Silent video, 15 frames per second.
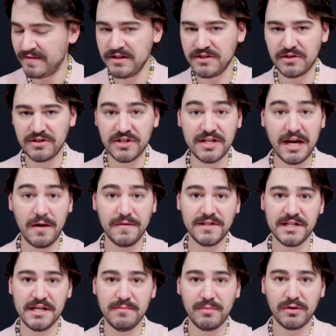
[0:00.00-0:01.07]
And these are South
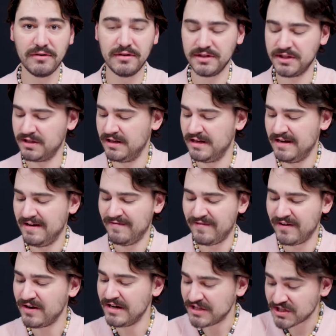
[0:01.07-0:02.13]
Sea pearls
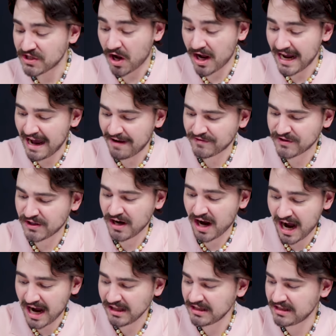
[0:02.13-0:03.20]
very sought after,
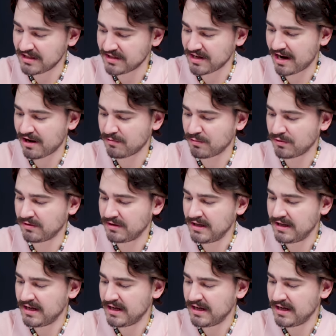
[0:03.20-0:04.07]
highly desirable,